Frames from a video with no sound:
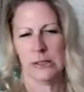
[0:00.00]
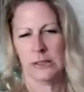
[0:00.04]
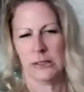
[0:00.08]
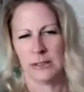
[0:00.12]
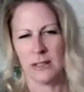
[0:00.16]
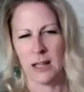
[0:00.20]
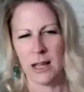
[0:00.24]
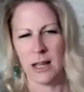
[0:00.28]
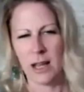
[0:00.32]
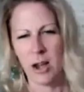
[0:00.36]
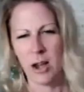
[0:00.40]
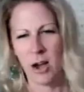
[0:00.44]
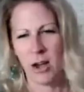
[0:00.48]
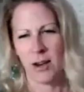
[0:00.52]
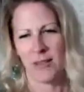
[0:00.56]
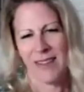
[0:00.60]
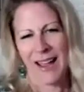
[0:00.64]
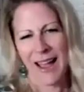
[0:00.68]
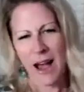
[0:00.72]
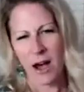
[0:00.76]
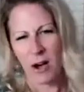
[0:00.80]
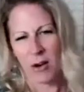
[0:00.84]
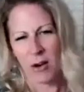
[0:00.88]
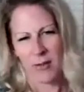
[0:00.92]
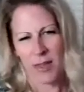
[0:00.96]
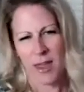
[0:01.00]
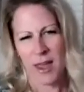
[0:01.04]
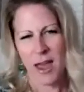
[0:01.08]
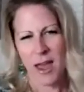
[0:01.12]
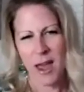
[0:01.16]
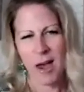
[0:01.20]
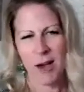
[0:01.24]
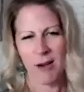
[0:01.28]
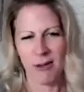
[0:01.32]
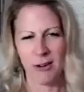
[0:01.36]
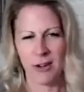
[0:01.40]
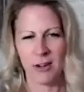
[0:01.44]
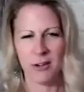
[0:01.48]
like kind of out
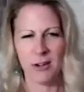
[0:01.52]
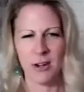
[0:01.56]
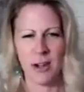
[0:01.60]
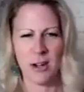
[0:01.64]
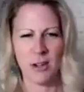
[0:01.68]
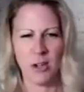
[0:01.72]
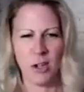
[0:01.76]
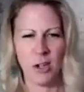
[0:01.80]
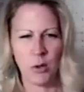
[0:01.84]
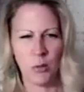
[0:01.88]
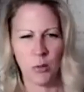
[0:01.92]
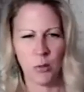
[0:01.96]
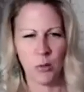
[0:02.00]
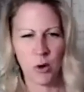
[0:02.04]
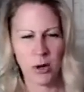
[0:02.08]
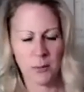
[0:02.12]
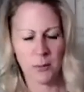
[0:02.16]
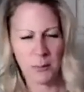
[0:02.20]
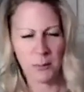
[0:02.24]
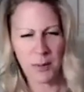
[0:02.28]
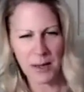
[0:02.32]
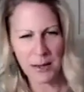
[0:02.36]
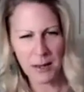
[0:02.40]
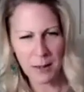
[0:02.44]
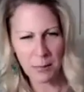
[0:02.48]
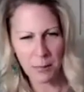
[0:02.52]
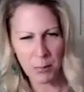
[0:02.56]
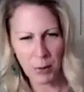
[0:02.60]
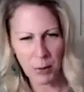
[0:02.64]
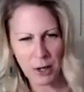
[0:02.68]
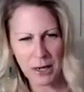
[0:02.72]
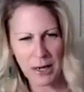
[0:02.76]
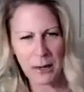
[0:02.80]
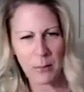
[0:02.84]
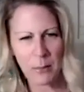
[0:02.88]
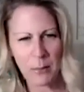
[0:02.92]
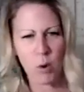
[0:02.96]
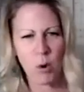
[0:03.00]
there and you want to be
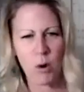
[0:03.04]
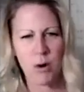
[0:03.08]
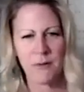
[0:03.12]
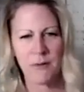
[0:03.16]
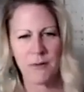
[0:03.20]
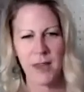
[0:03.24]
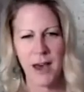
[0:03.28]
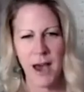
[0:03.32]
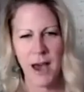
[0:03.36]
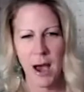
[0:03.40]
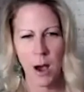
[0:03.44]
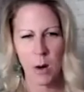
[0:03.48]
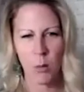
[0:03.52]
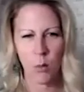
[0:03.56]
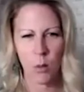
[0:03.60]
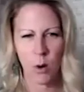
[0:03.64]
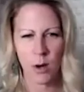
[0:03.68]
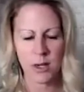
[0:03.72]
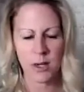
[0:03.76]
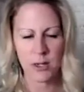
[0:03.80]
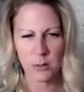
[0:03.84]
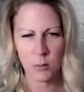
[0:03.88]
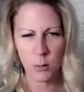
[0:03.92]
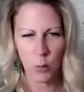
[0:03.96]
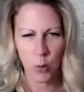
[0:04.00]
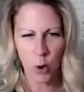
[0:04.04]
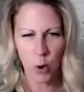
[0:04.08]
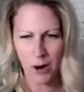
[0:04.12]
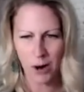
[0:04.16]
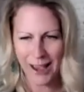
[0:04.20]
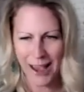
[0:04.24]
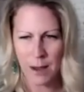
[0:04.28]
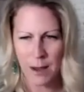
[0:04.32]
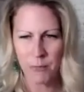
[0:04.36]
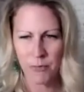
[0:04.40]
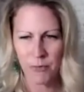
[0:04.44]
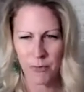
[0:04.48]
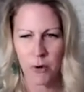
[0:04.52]
embodying more of that? What
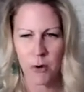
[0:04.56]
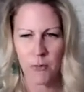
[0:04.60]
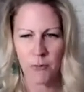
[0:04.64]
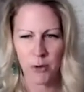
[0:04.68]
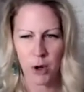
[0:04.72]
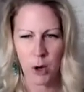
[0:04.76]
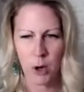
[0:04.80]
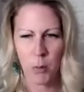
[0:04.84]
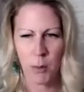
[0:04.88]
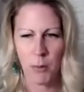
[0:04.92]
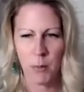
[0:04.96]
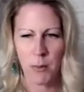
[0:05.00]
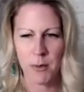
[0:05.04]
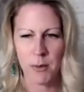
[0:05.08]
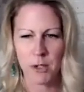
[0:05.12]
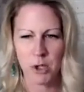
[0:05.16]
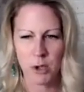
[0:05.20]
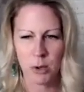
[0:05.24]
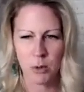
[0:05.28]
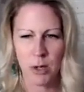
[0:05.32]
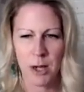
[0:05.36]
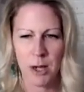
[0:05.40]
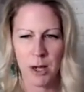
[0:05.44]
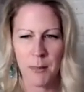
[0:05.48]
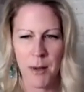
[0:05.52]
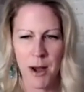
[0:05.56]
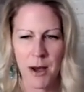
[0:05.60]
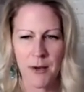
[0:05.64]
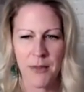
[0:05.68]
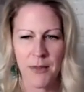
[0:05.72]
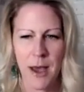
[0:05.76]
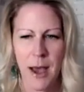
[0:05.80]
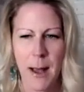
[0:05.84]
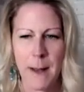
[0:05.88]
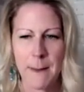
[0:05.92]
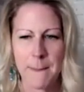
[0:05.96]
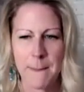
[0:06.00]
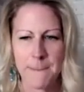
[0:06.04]
came through for you when we were talking about
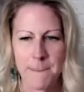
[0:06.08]
that?